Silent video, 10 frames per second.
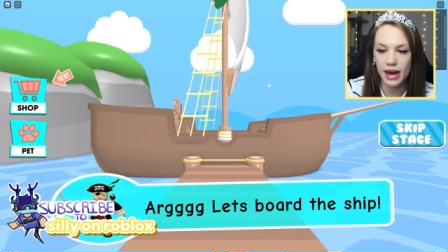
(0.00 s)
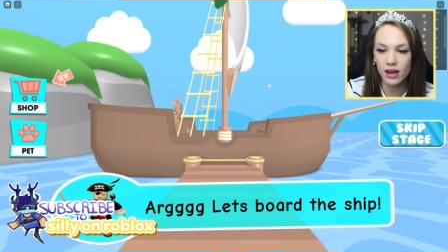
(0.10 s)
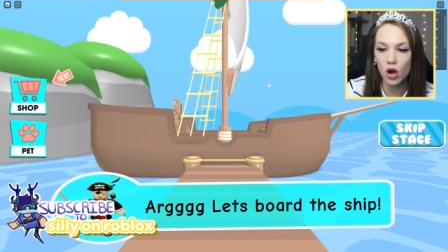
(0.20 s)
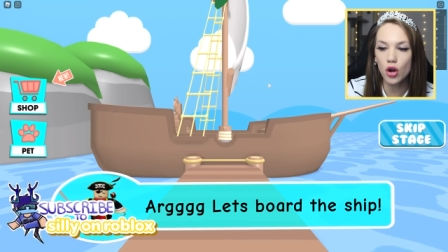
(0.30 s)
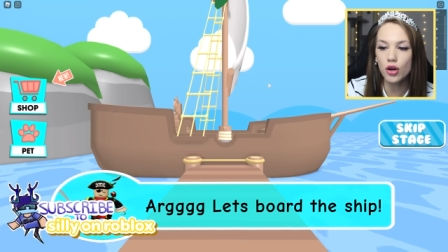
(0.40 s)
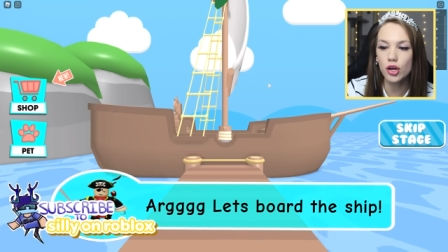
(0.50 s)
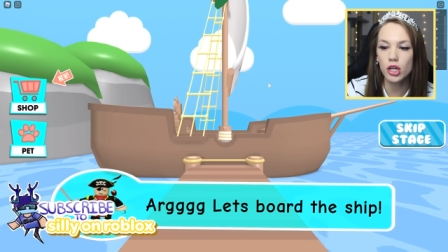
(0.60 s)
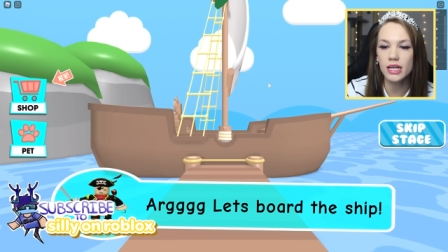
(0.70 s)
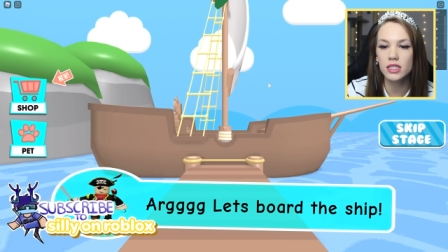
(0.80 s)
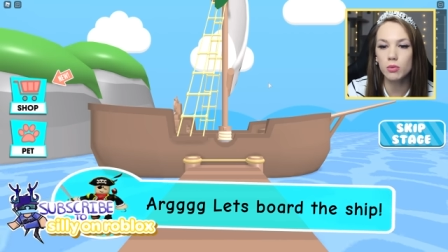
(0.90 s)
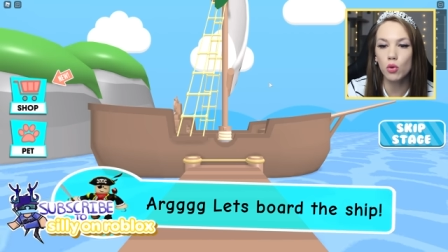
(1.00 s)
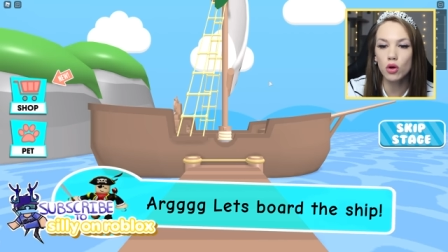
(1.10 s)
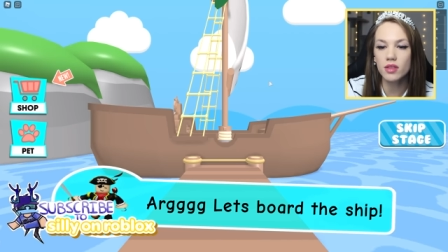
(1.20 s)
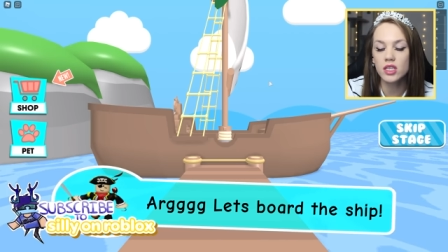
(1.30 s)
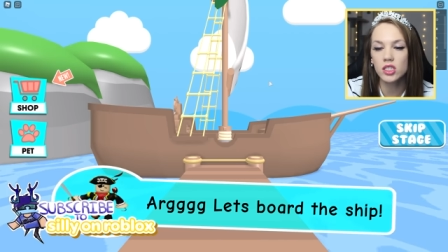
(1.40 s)
back. Arr, let's
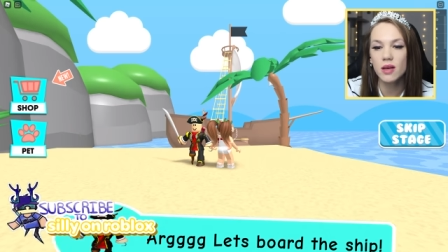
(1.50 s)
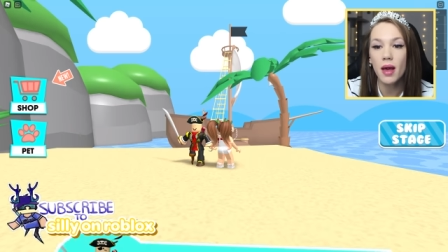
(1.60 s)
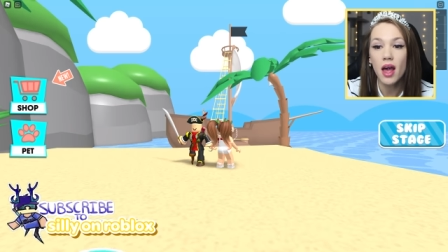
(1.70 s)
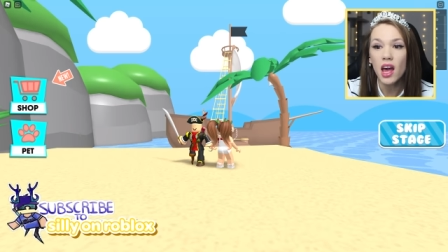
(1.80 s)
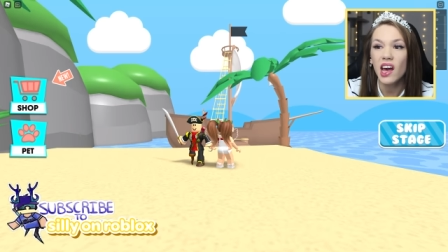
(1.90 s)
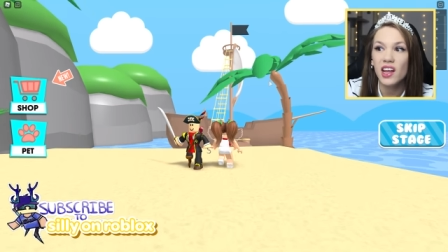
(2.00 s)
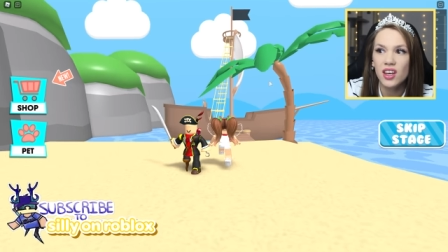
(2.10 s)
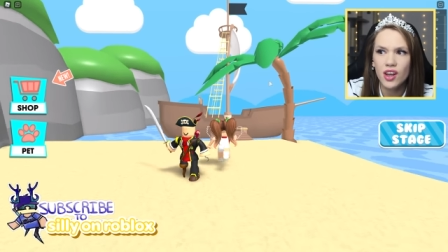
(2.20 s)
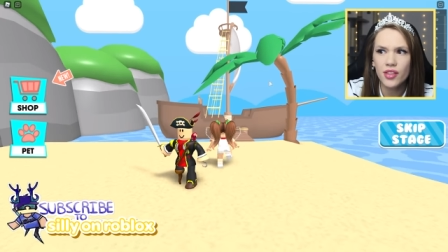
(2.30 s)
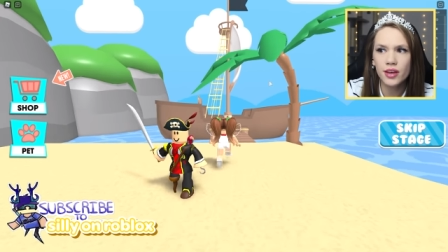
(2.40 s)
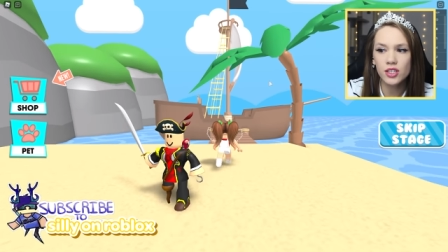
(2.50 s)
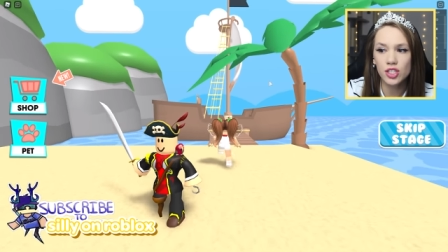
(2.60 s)
board the ship. Another